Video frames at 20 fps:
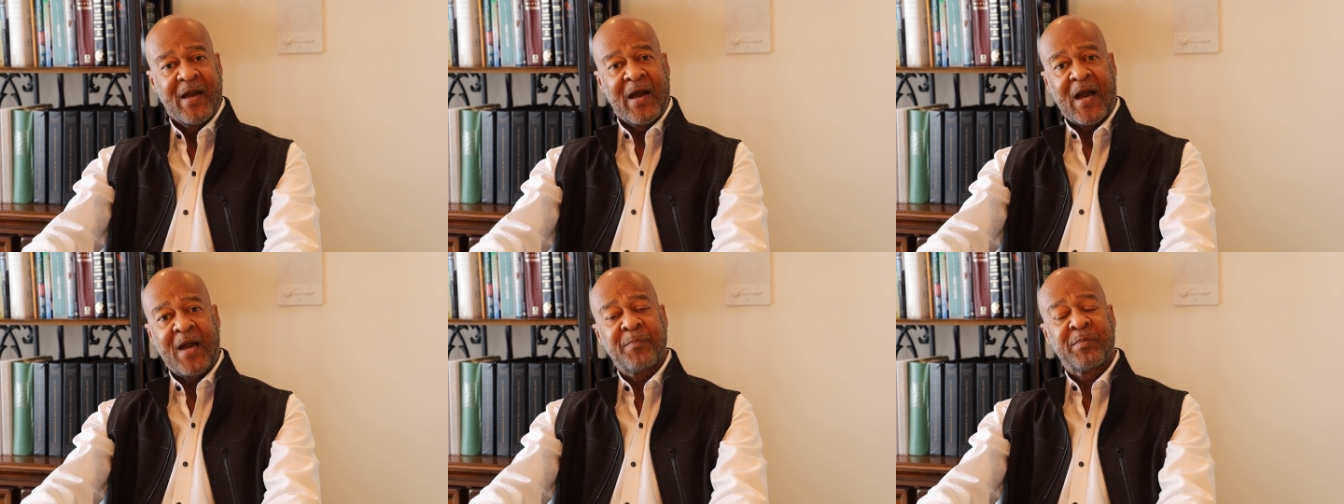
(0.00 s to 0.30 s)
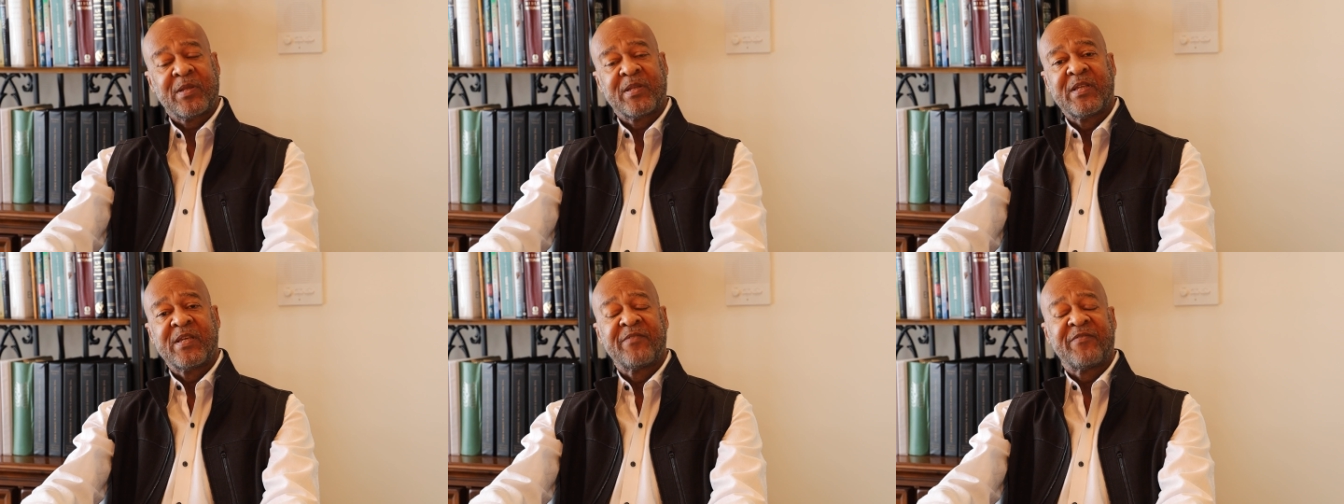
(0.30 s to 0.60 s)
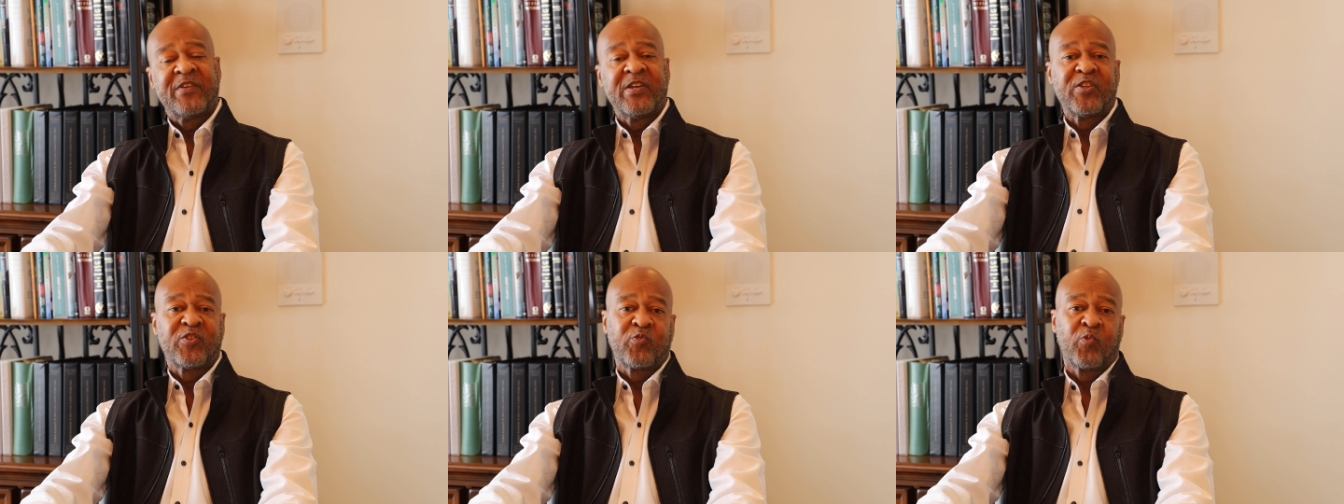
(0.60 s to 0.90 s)
I
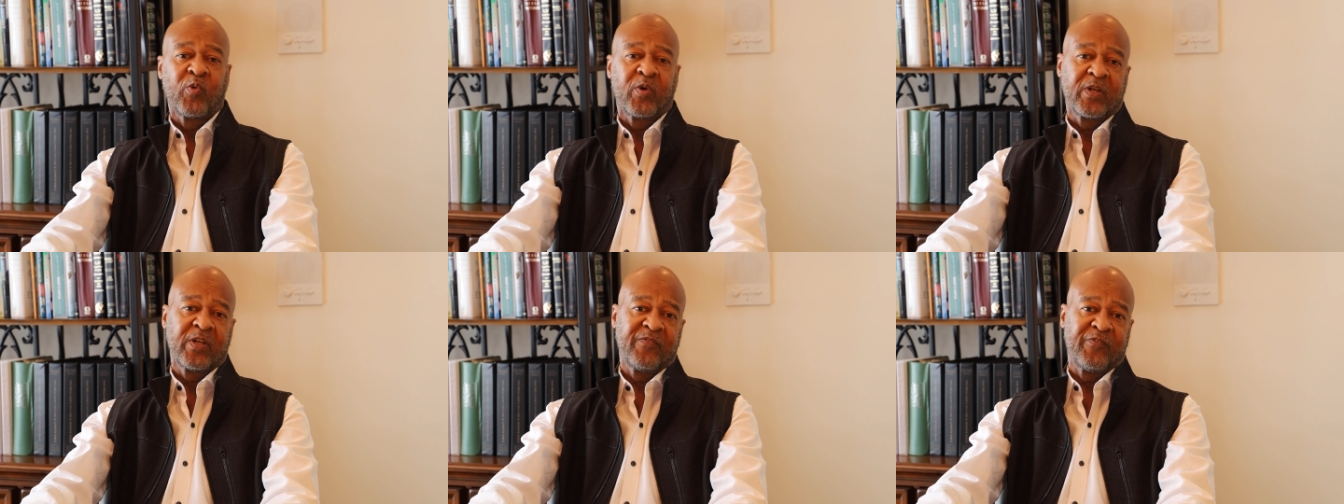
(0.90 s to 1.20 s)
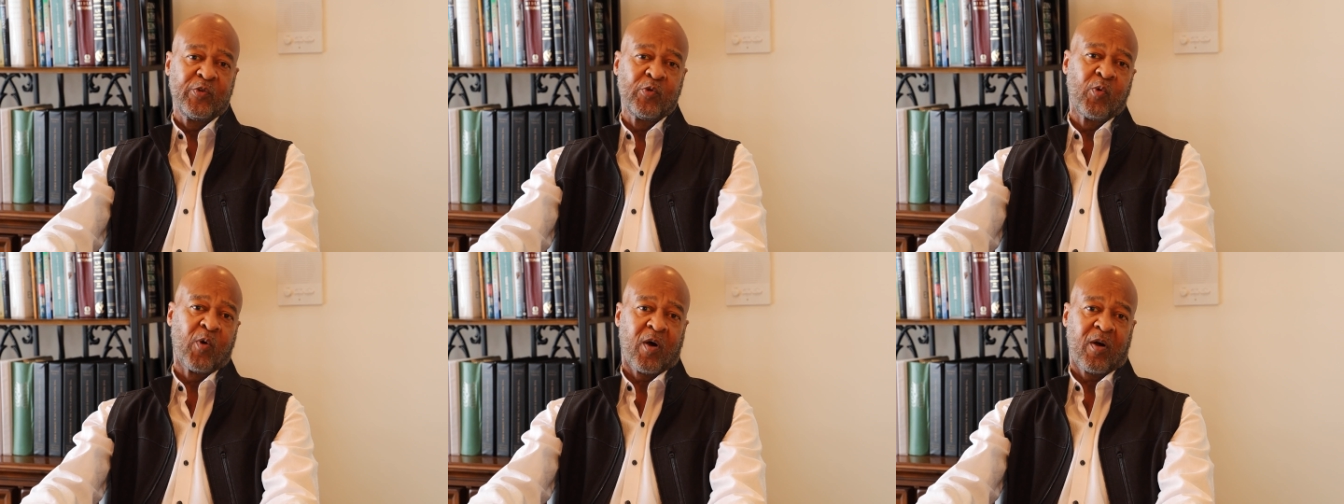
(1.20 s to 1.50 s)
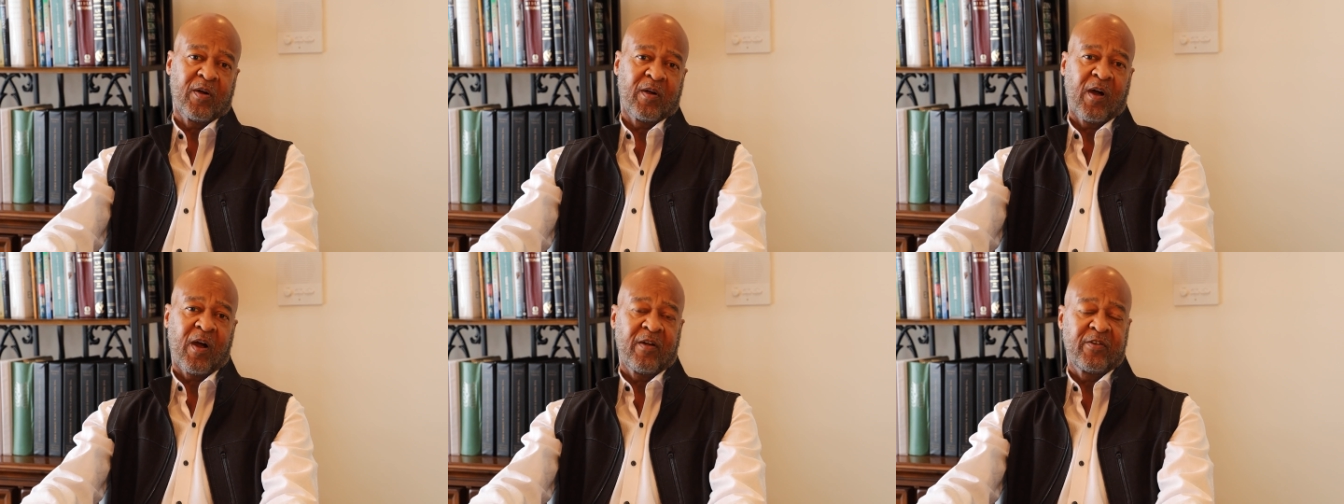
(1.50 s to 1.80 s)
believe each one of you
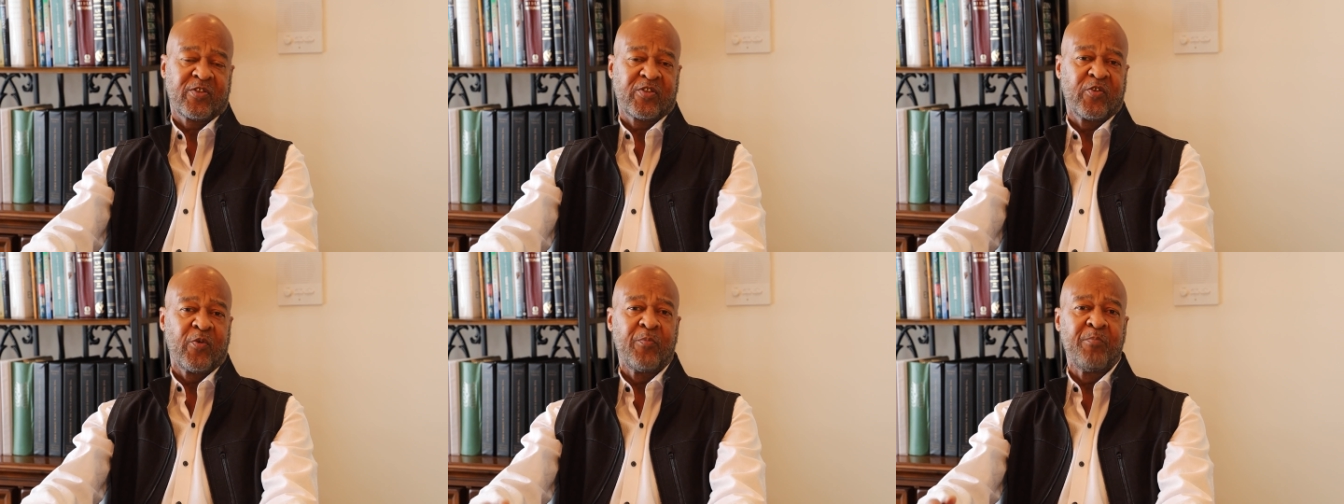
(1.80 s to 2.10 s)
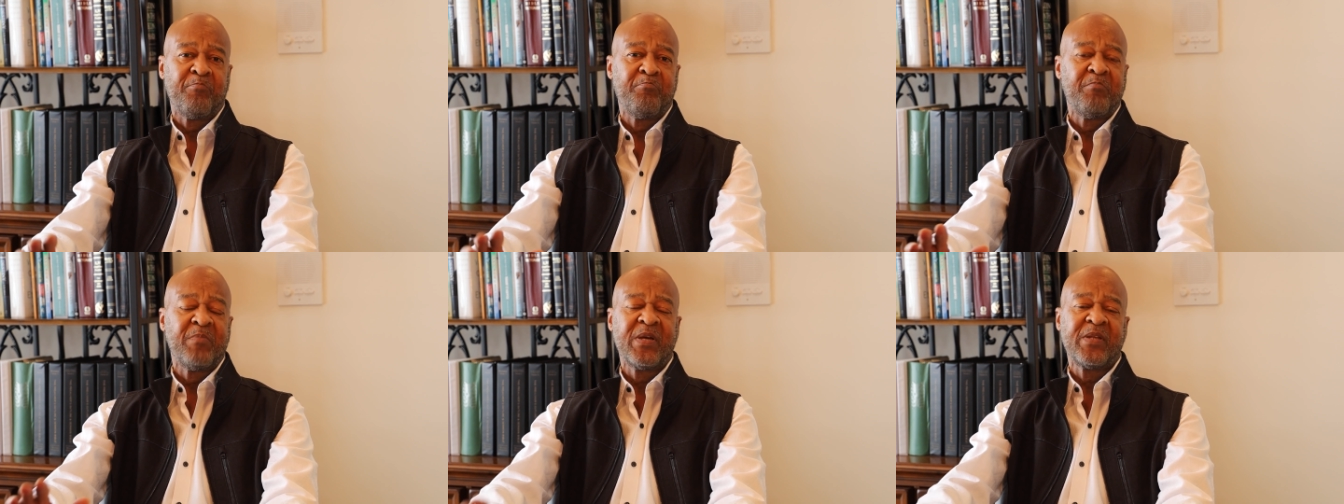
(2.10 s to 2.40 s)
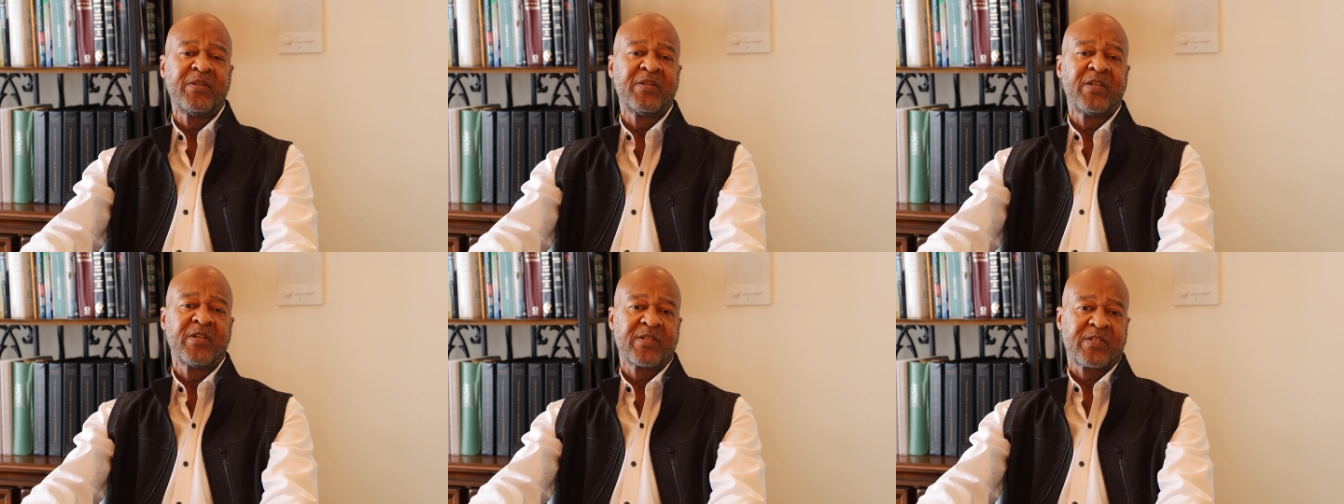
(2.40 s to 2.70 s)
are, are
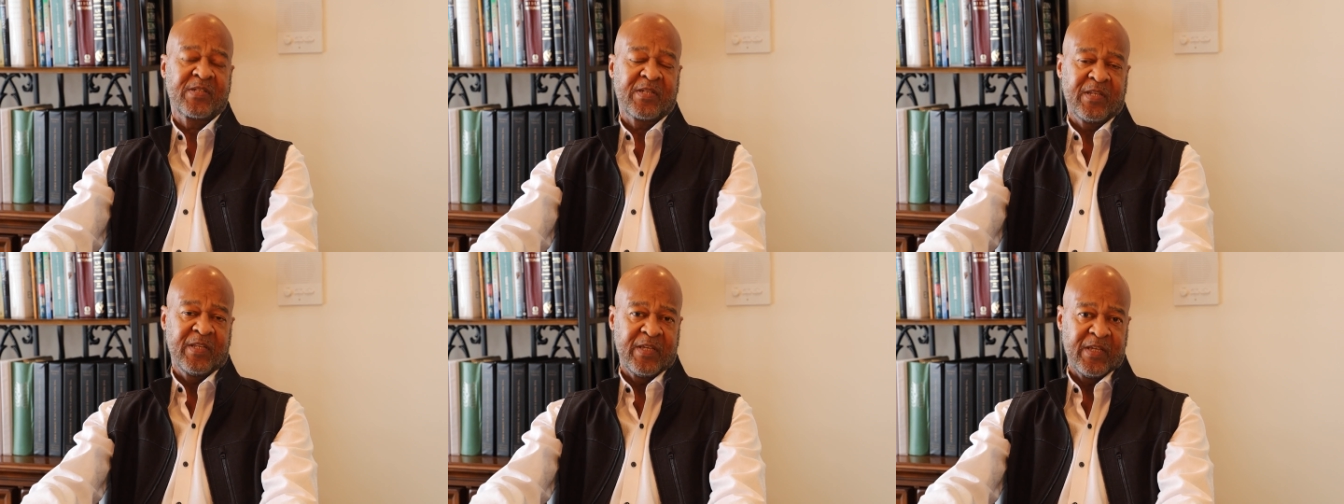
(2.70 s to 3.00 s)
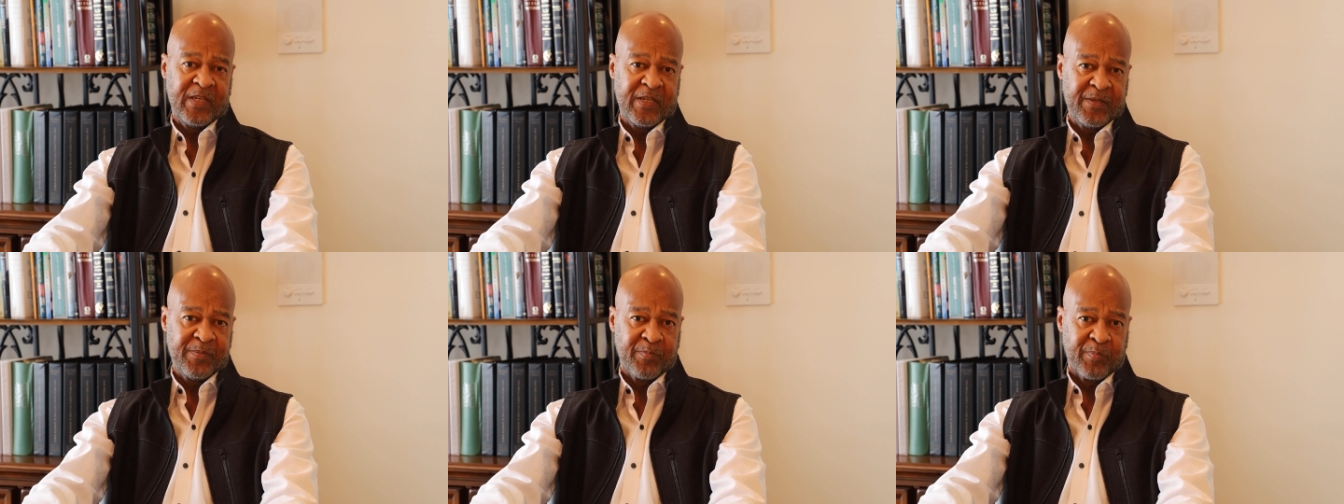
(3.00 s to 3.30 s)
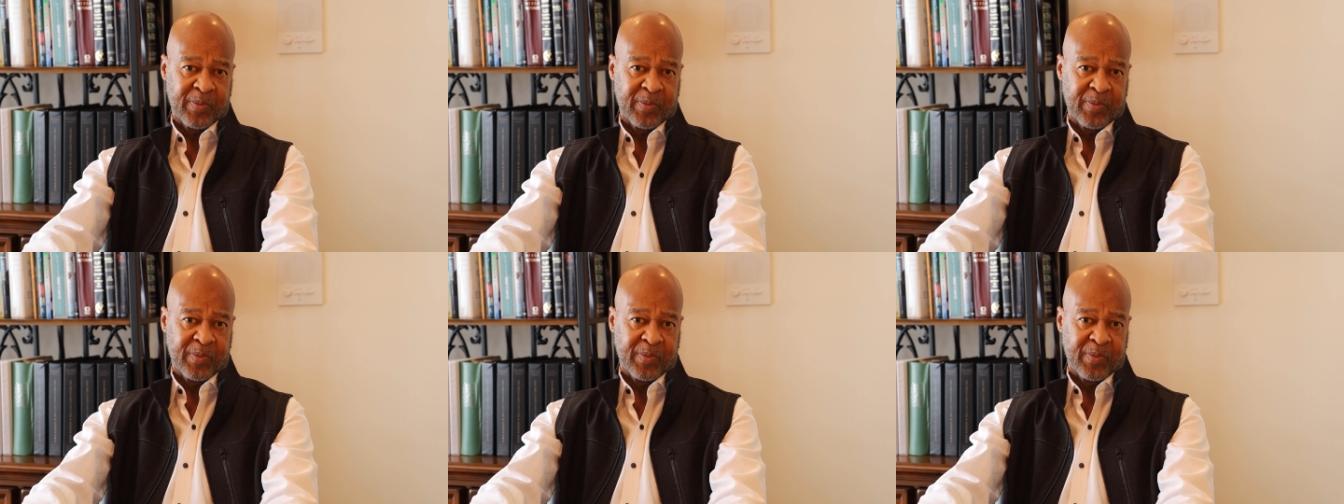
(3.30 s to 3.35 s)
tremendously